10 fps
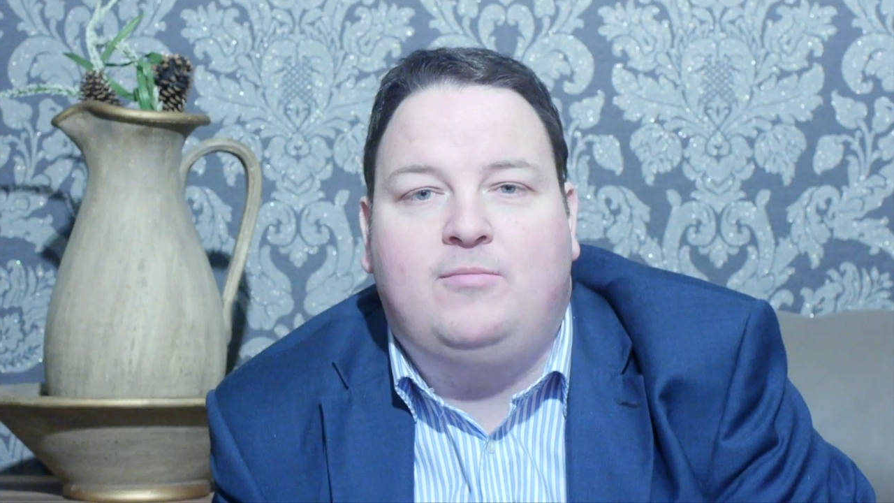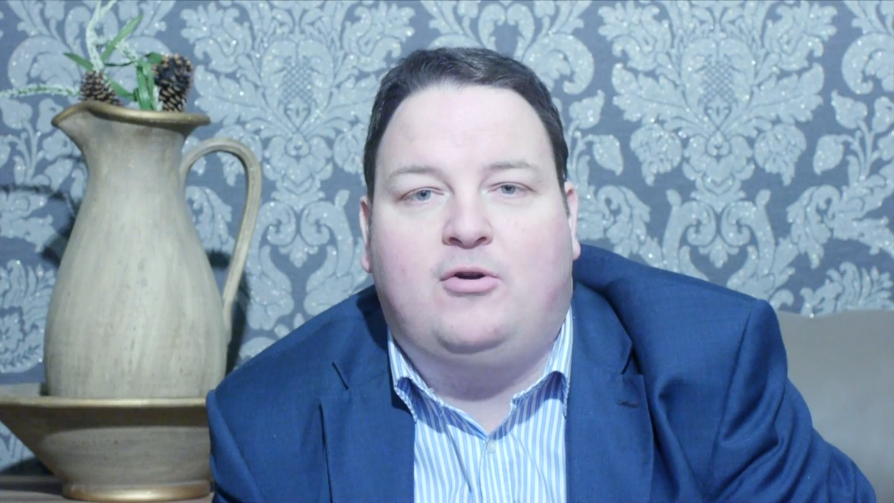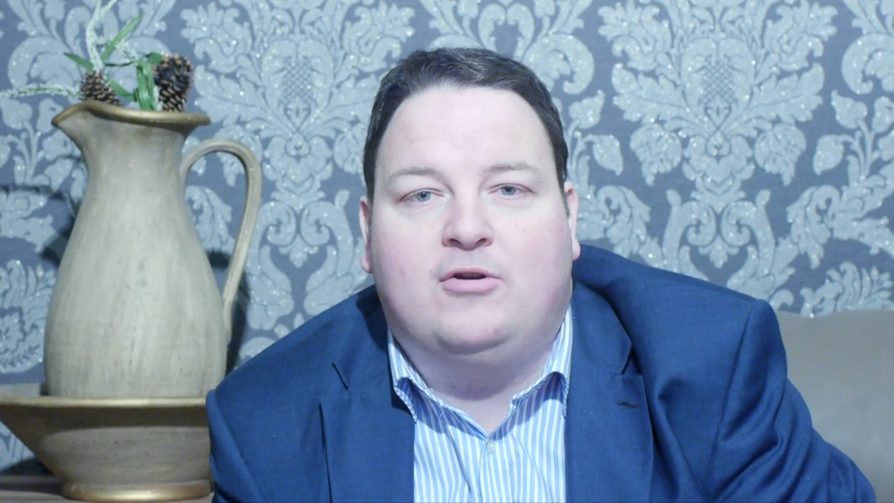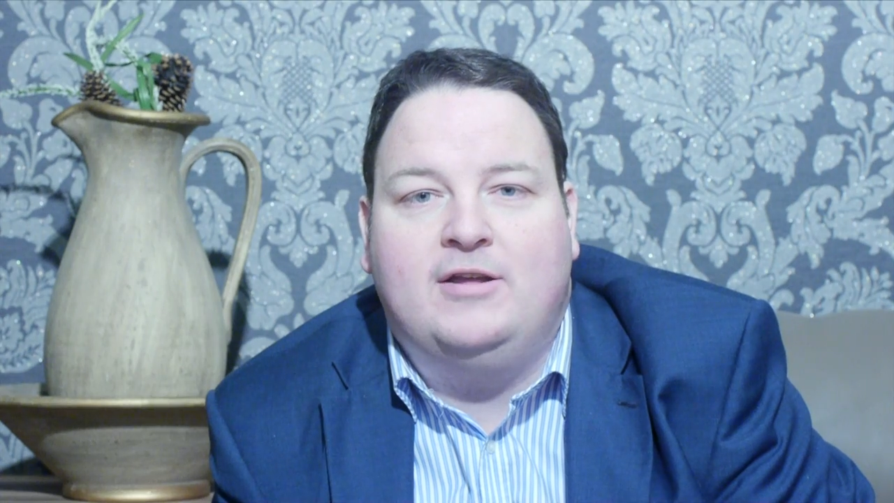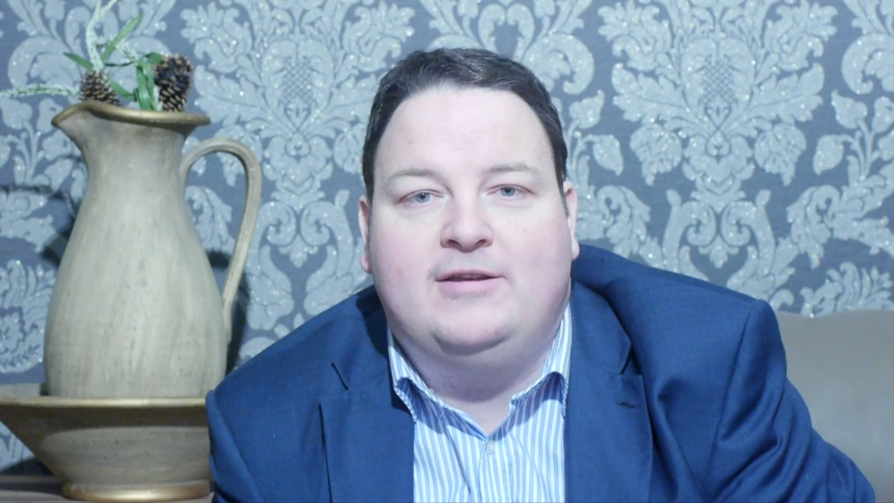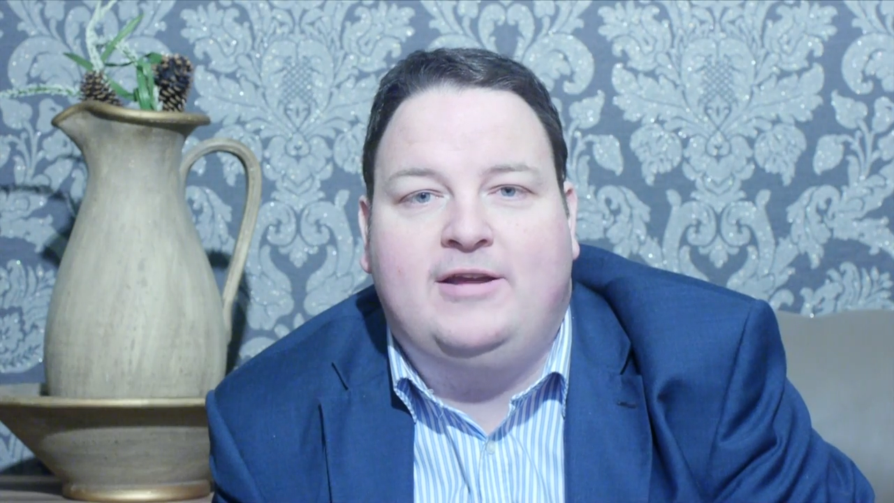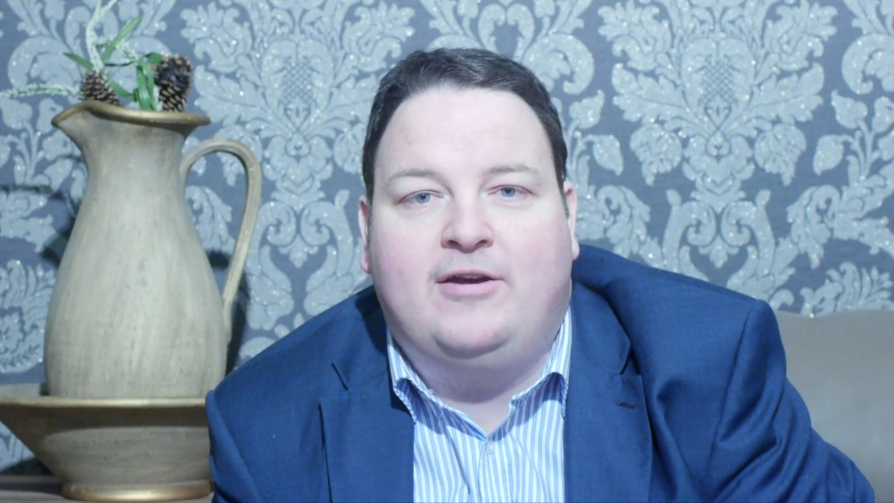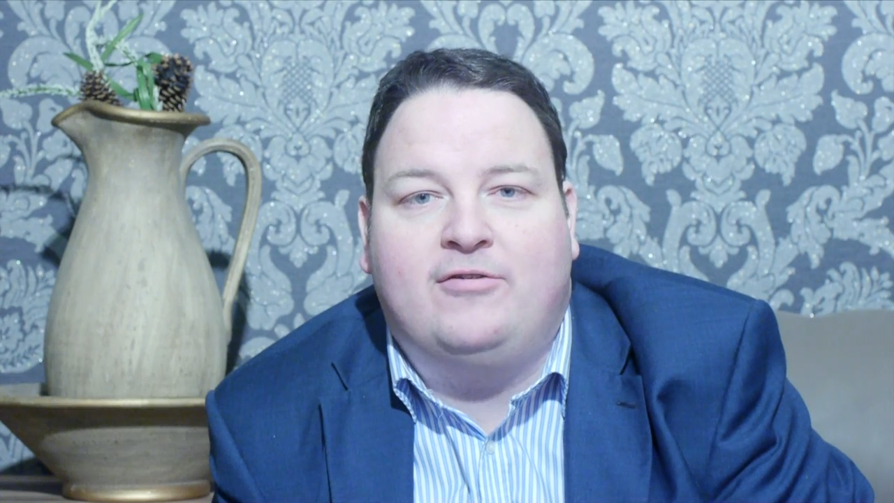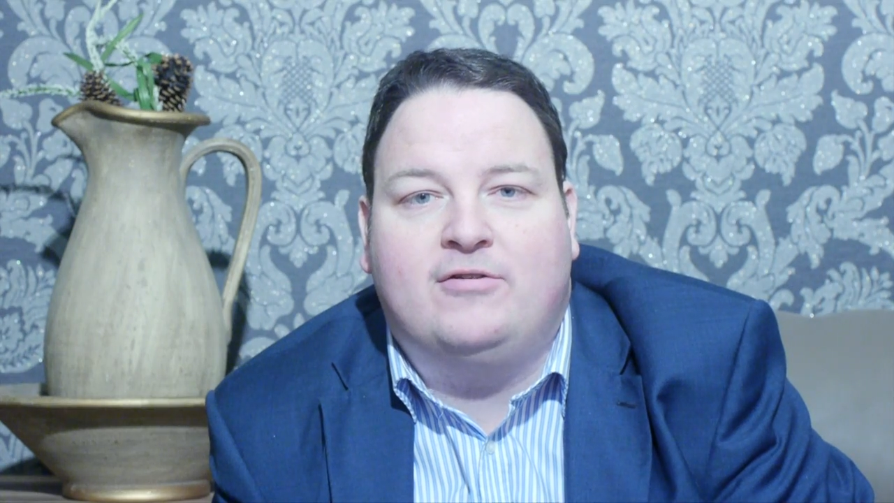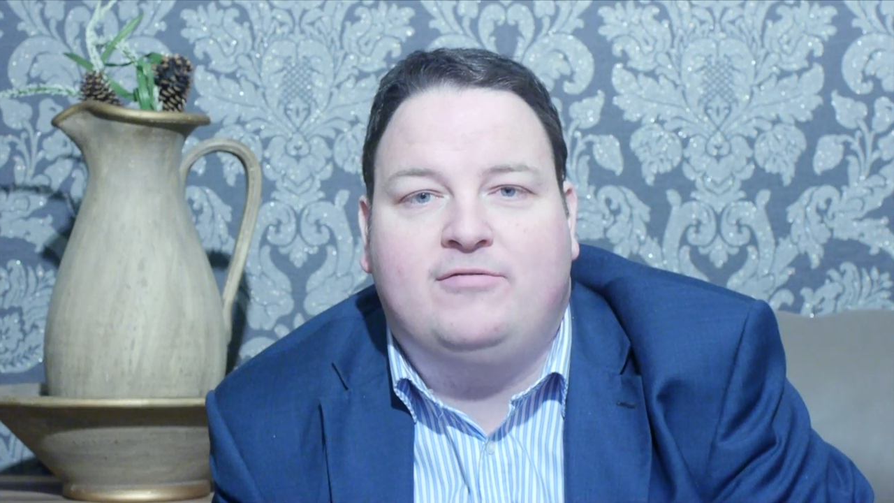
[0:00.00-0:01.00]
Burke
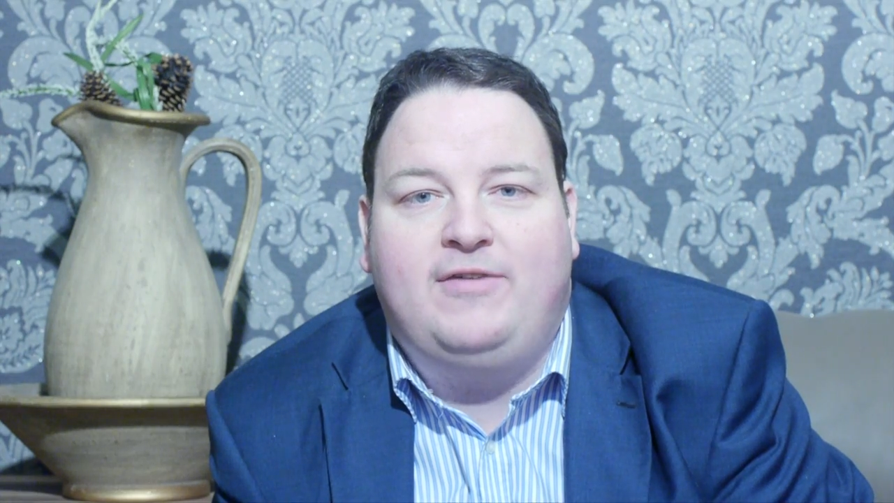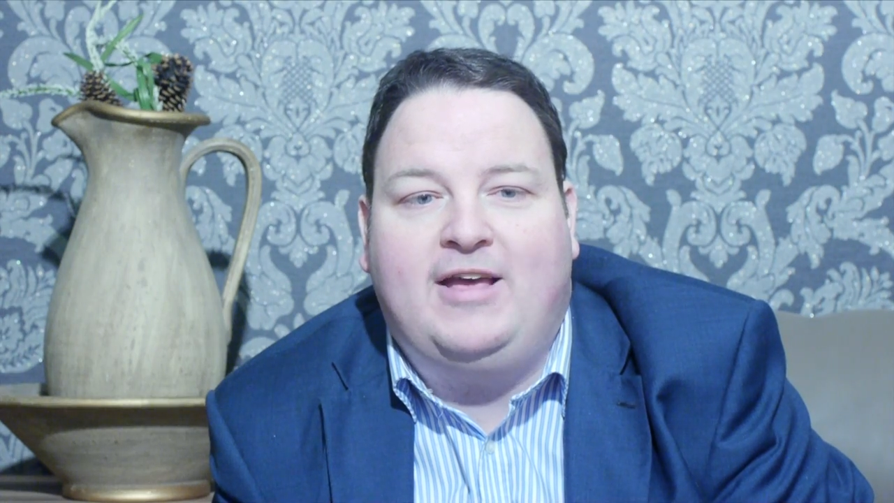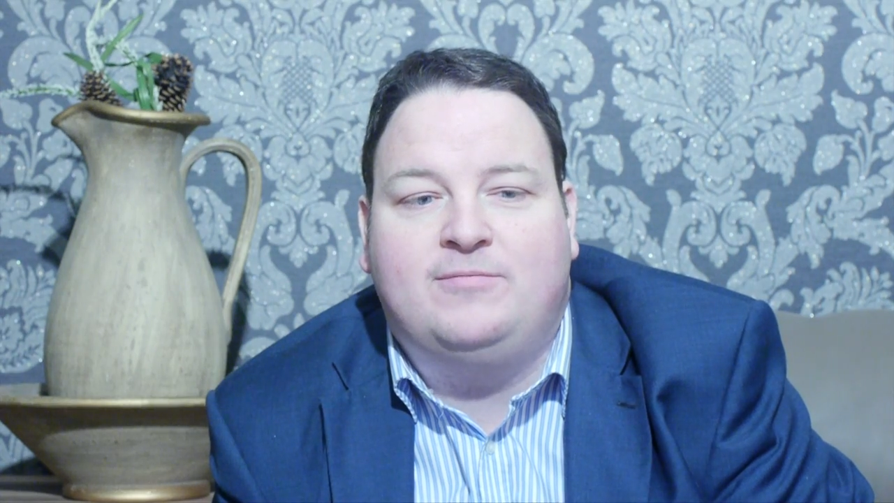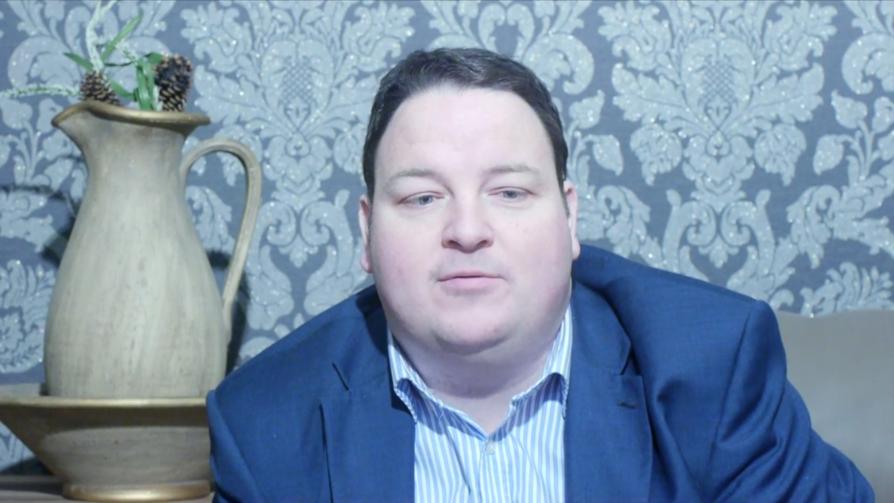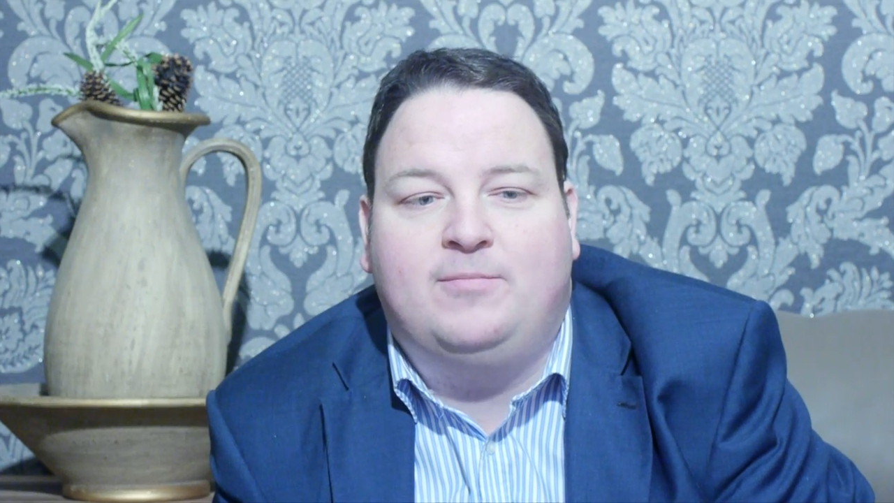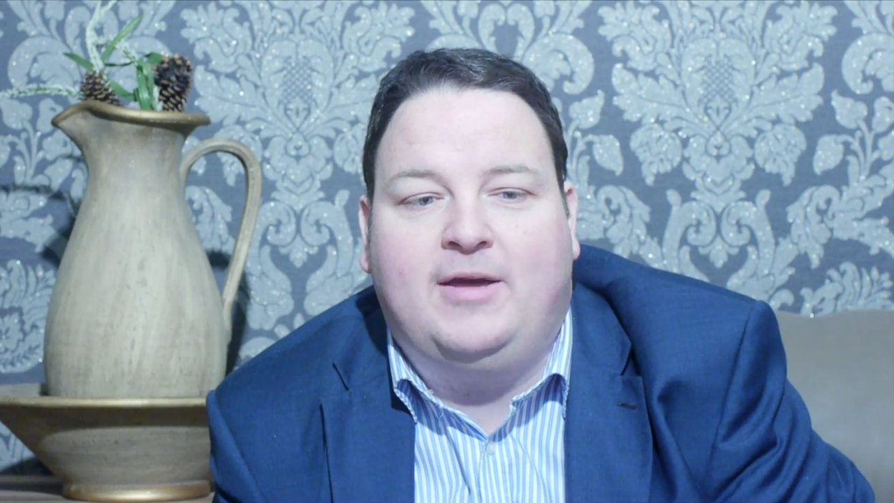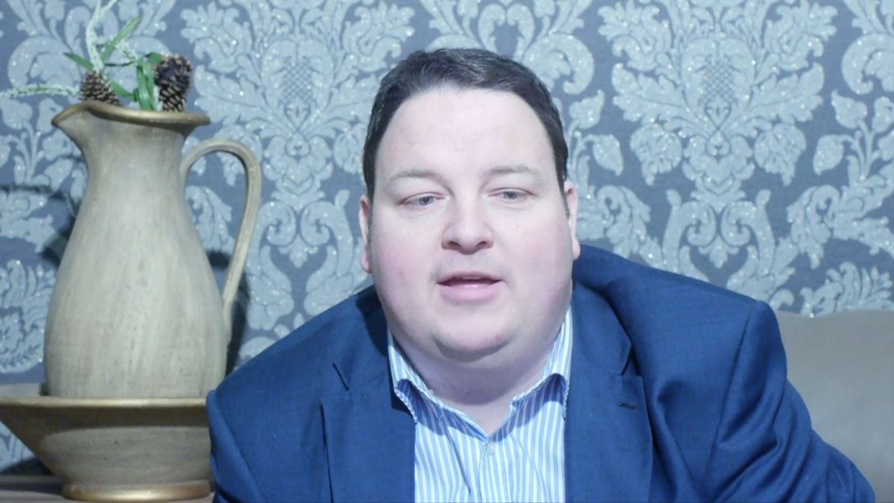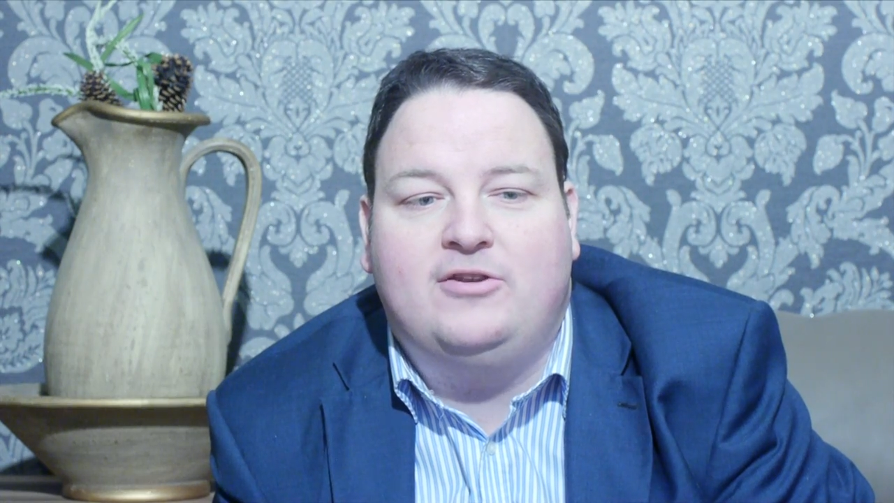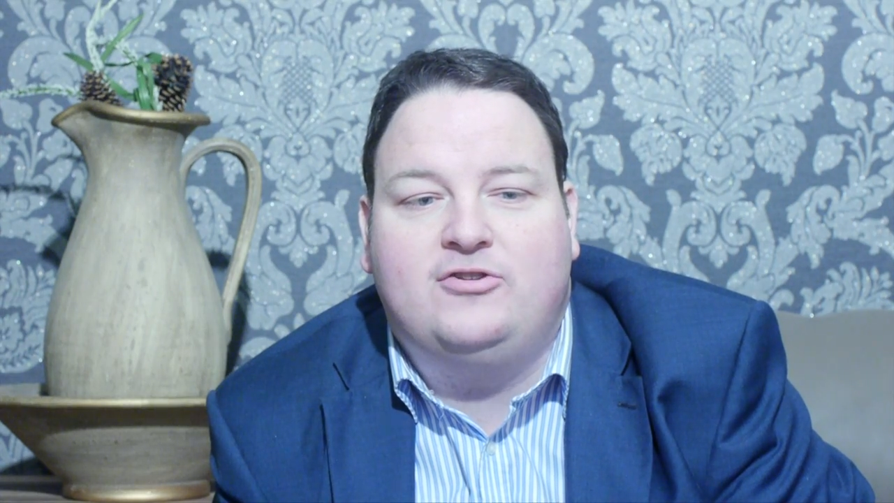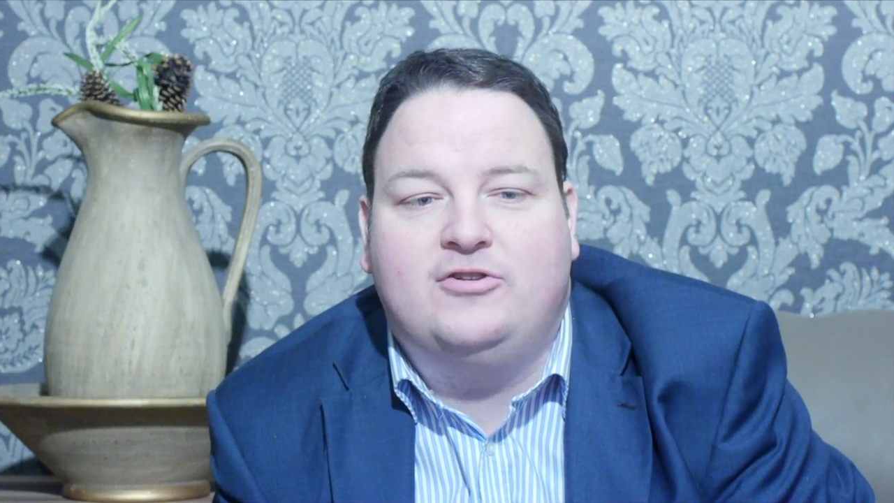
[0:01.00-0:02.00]
Interiors' Facebook
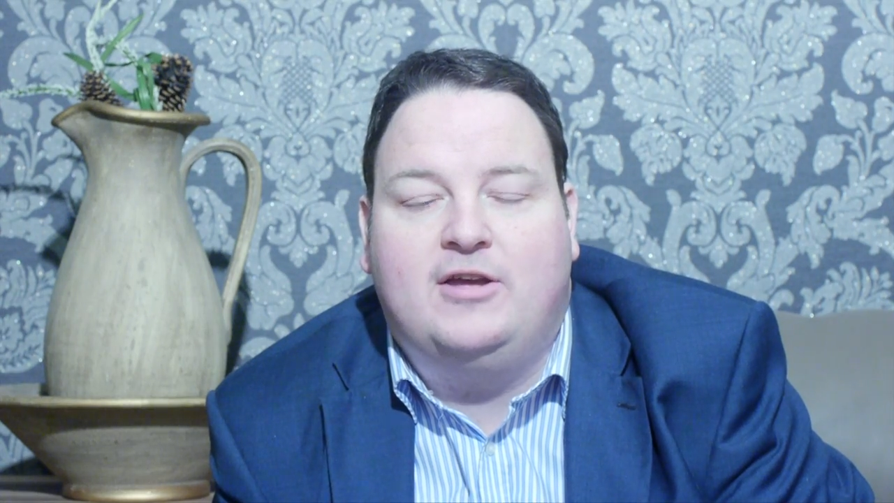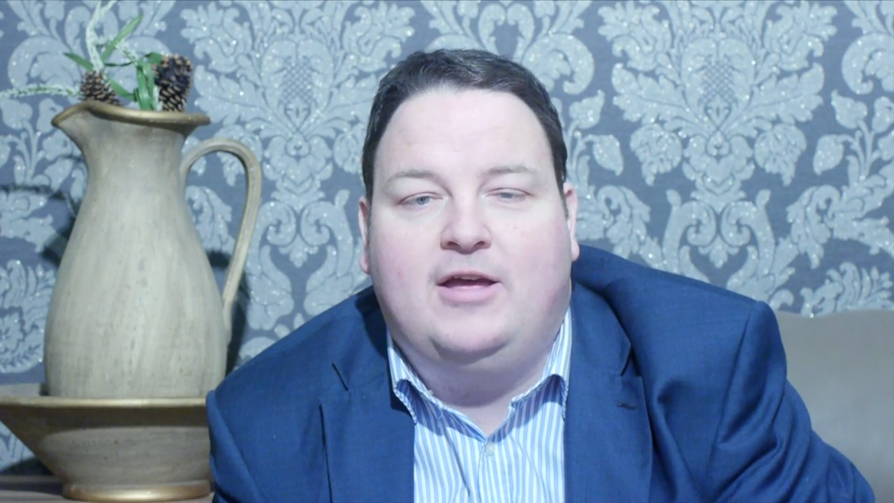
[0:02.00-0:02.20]
page